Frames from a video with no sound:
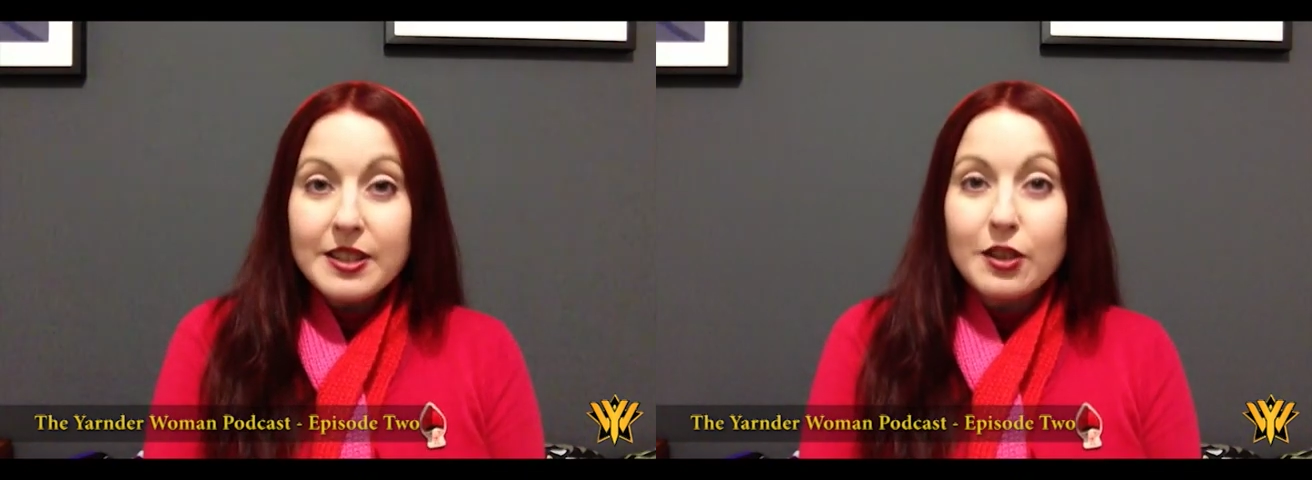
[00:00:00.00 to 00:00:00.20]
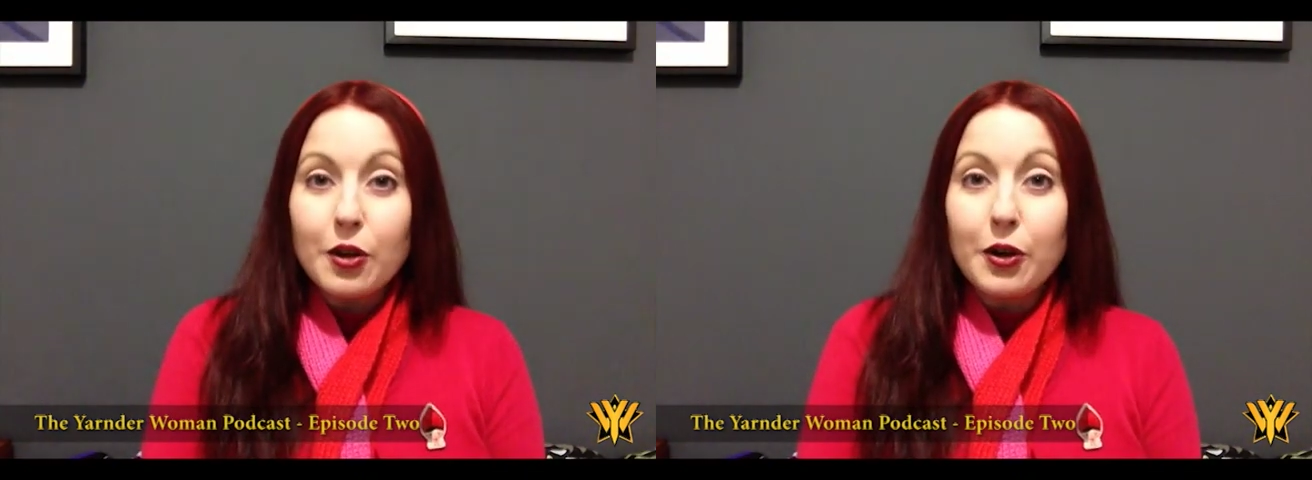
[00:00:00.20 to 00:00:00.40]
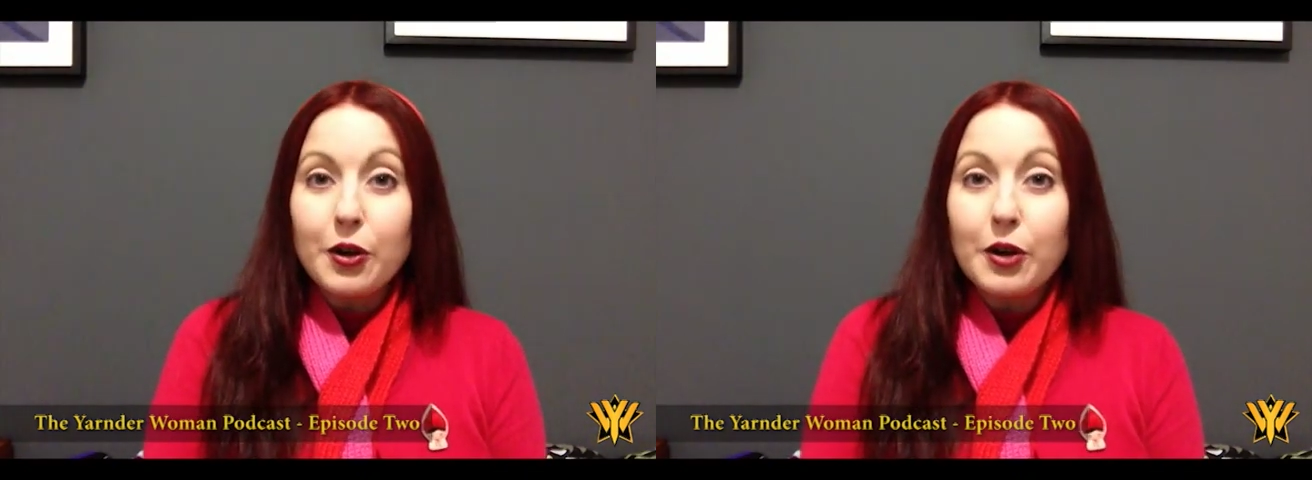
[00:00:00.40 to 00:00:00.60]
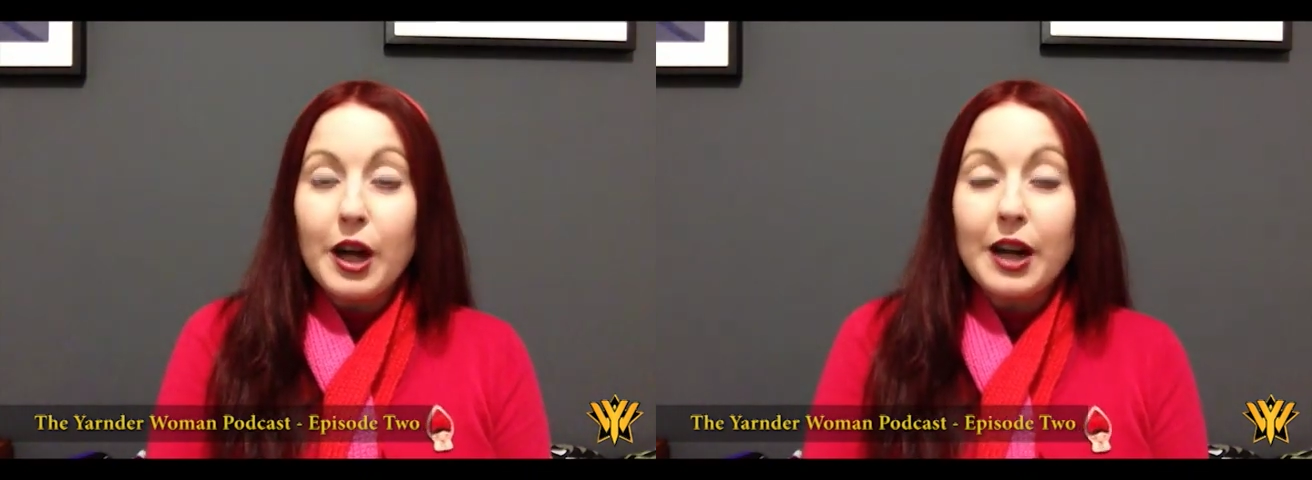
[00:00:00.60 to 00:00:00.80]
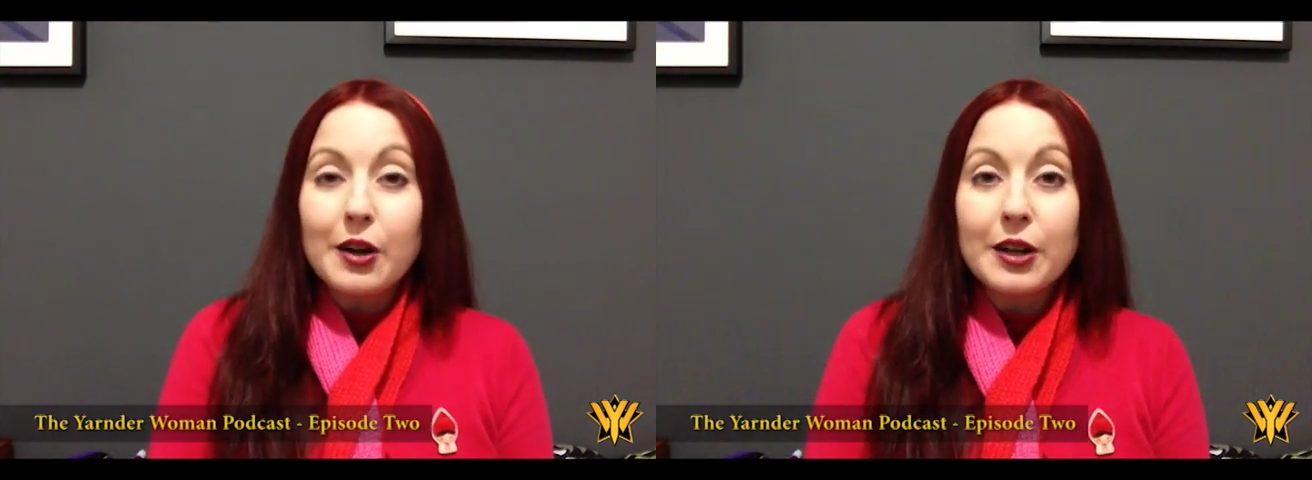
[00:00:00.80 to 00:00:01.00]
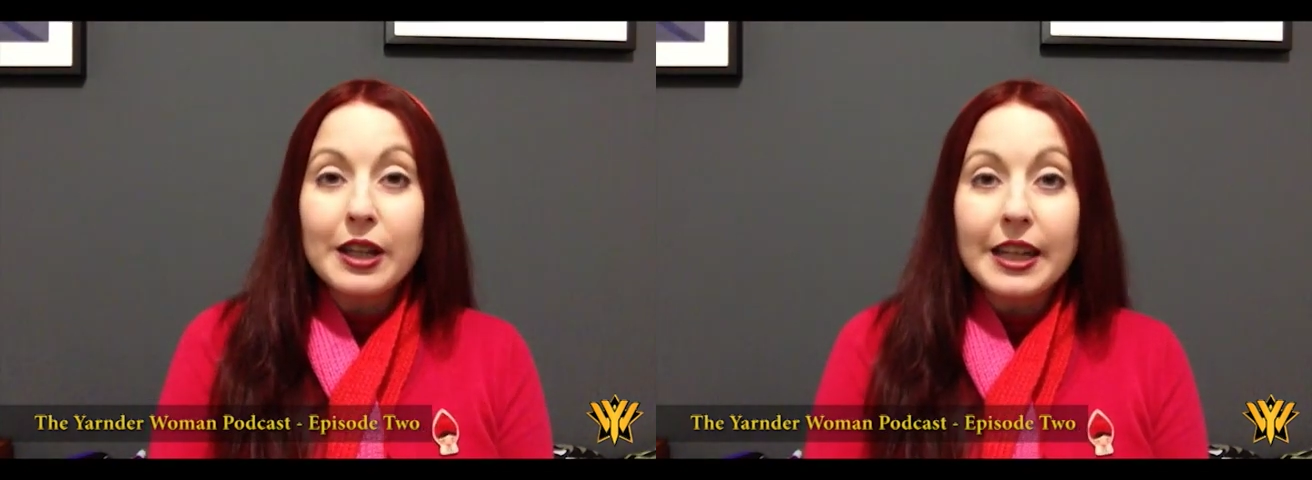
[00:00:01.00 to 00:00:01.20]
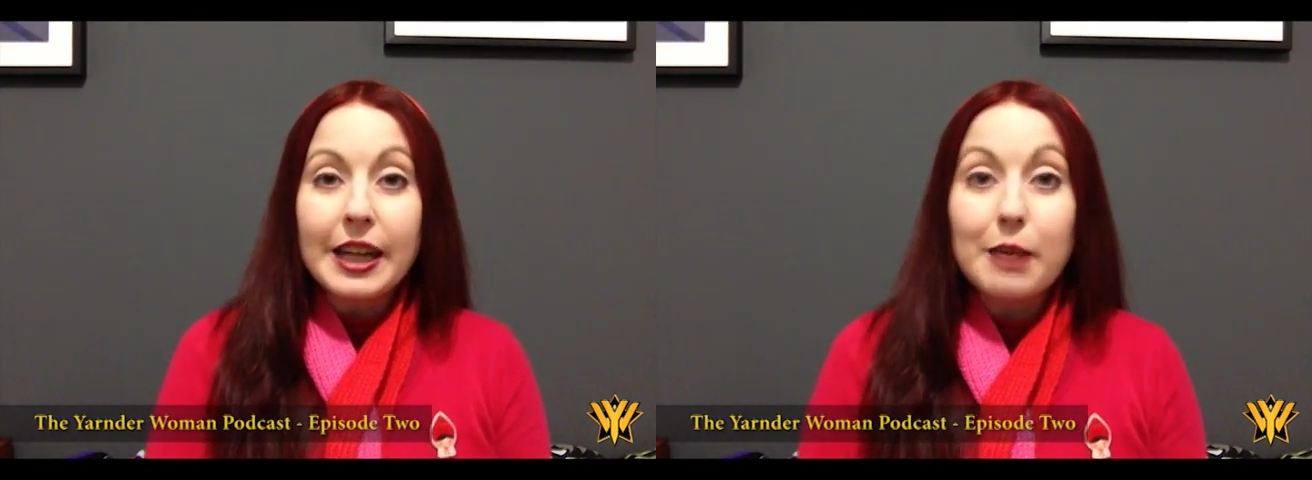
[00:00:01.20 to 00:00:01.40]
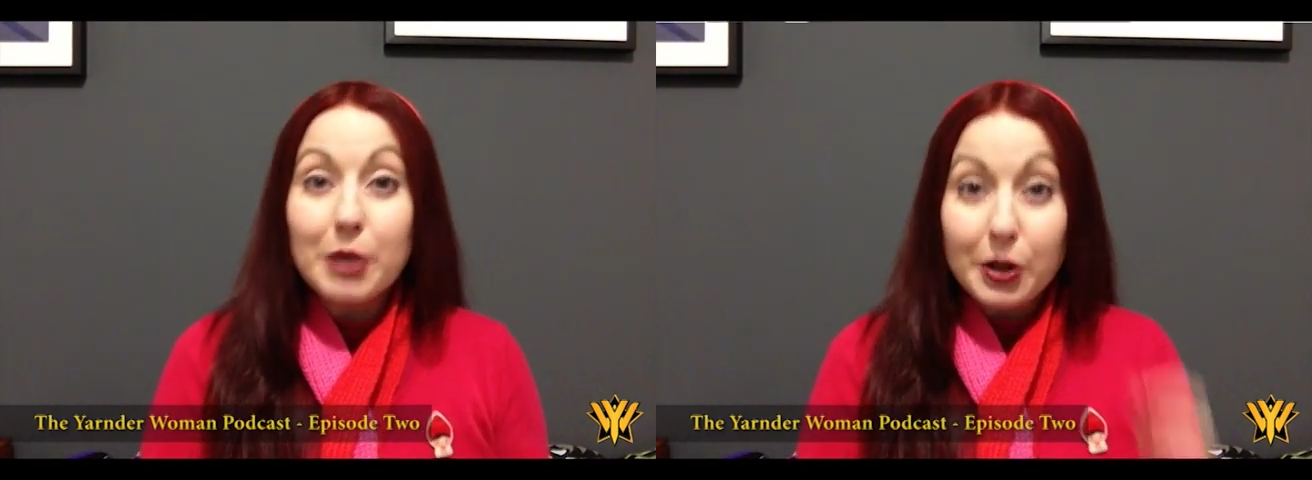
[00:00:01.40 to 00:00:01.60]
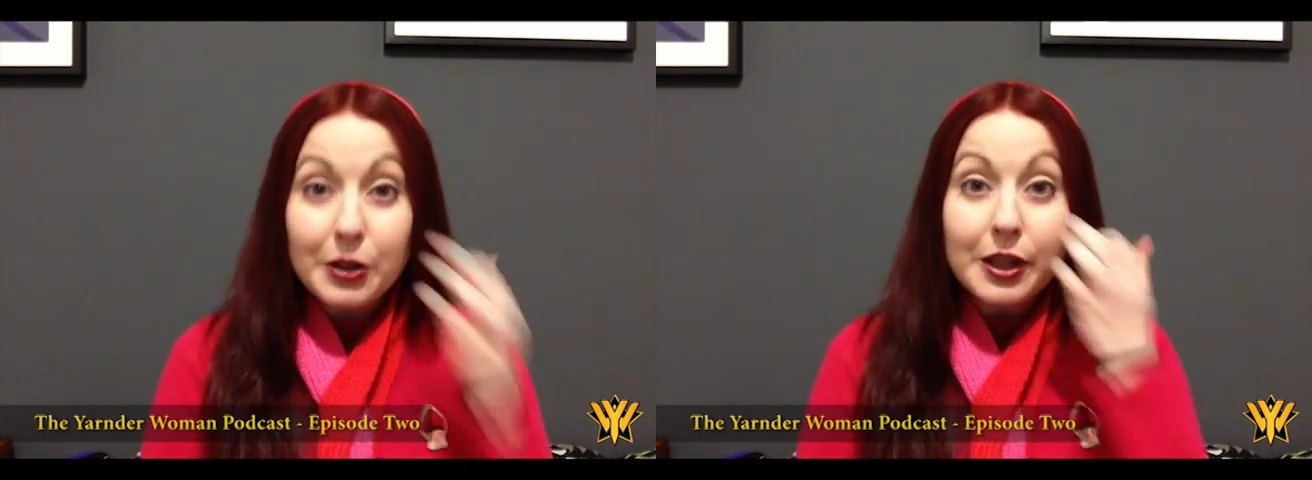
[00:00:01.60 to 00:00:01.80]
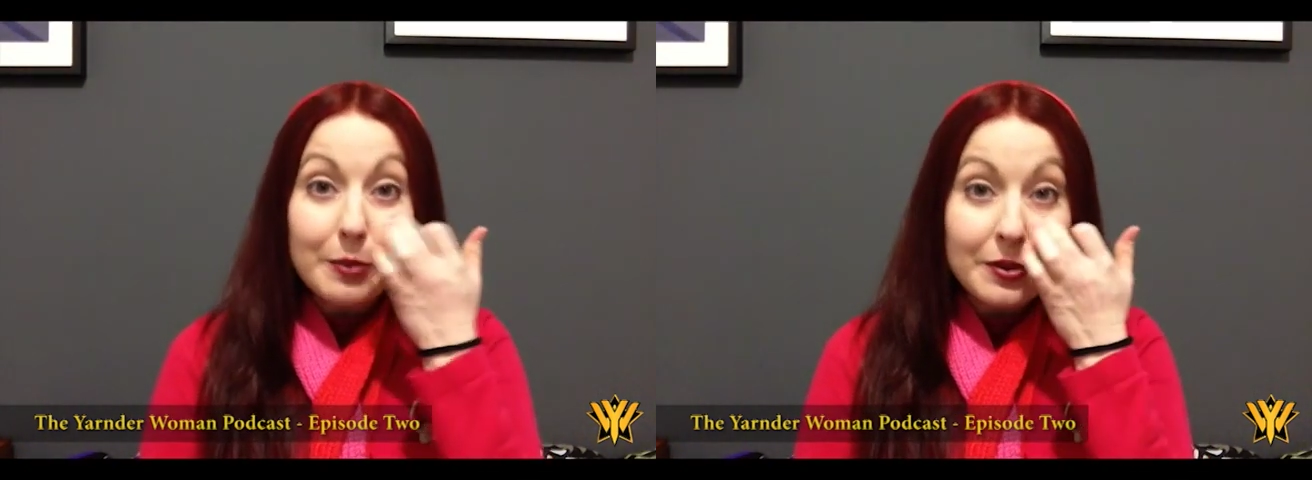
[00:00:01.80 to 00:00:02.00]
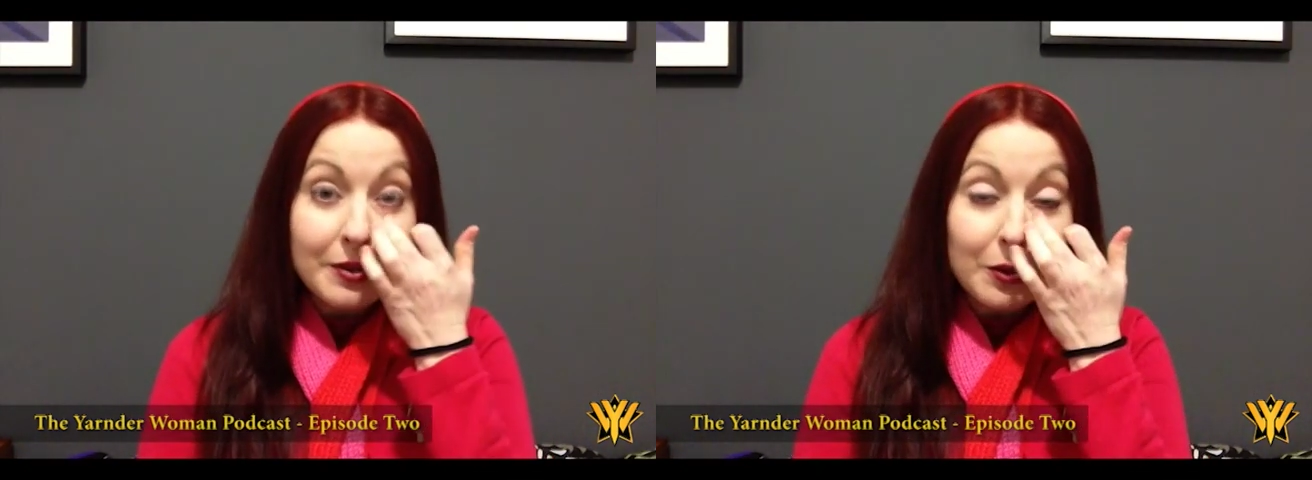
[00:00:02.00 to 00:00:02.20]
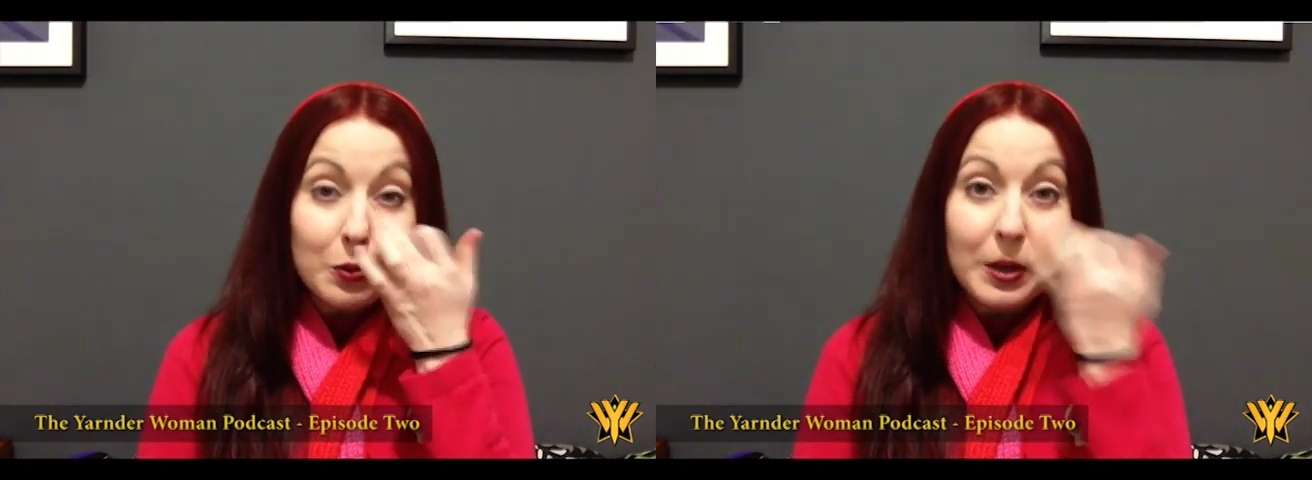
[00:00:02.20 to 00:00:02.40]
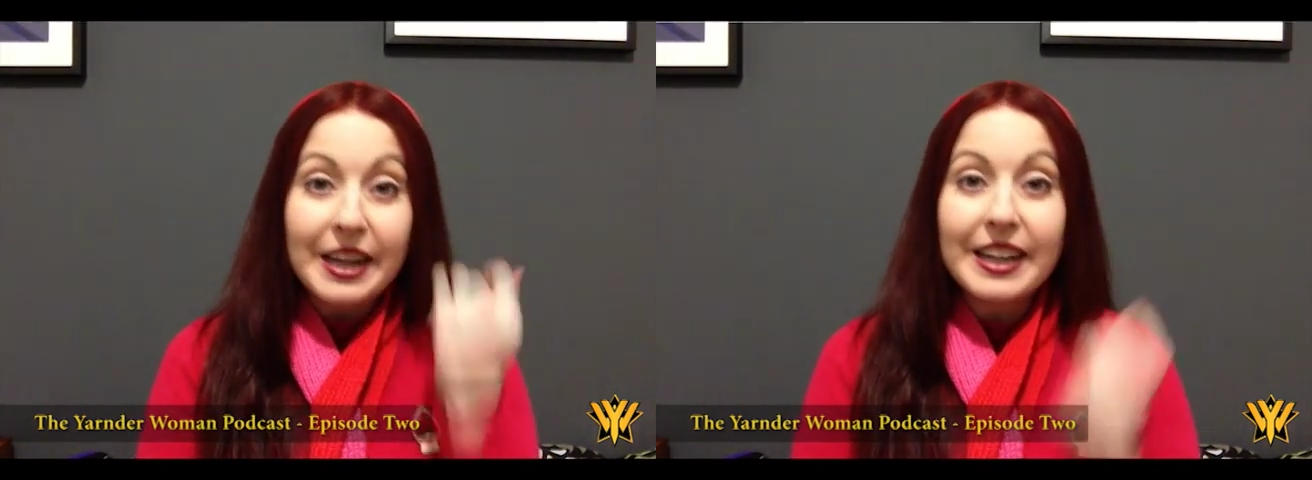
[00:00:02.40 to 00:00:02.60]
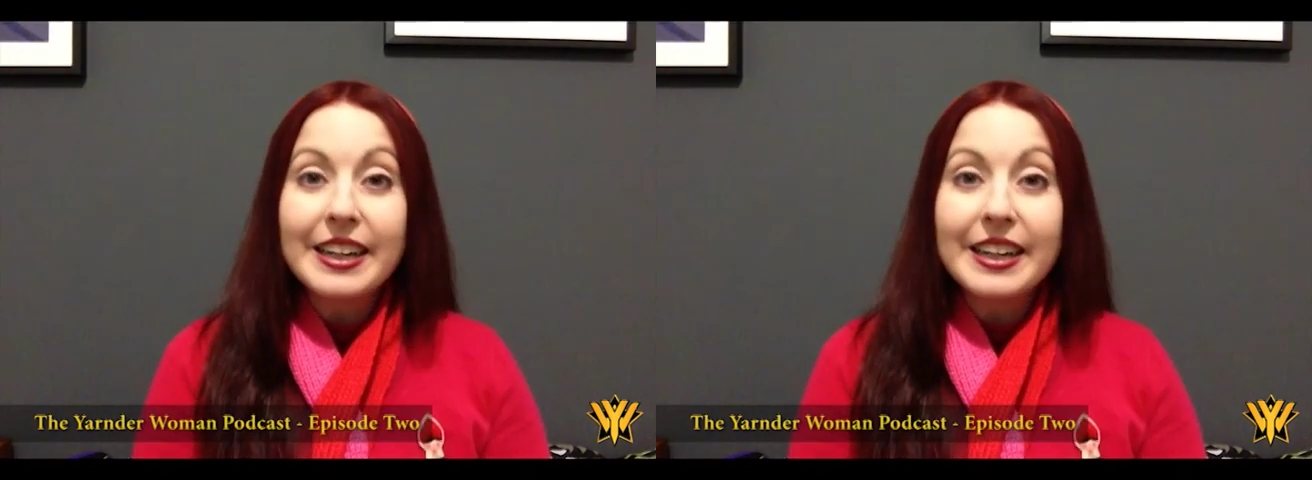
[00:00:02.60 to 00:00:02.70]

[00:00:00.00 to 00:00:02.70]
though I only uploaded episode 1